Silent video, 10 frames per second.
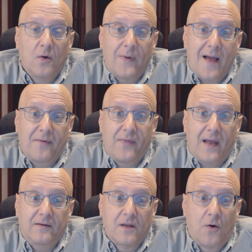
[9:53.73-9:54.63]
Rather,
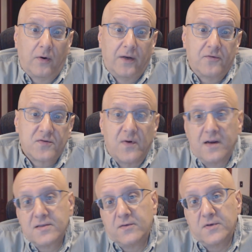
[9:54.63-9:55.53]
that lower interest
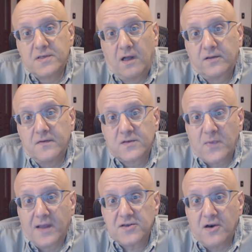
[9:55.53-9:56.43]
rate is the result of
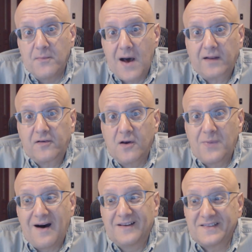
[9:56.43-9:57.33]
expansionary monetary
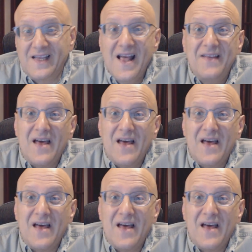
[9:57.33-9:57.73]
policy